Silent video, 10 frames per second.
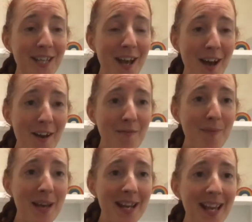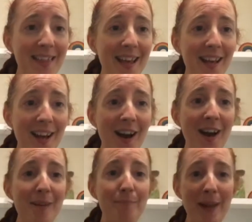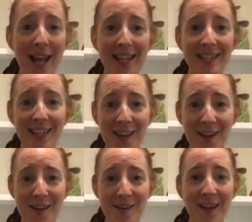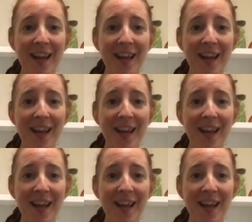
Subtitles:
halfpenny, then God bless you.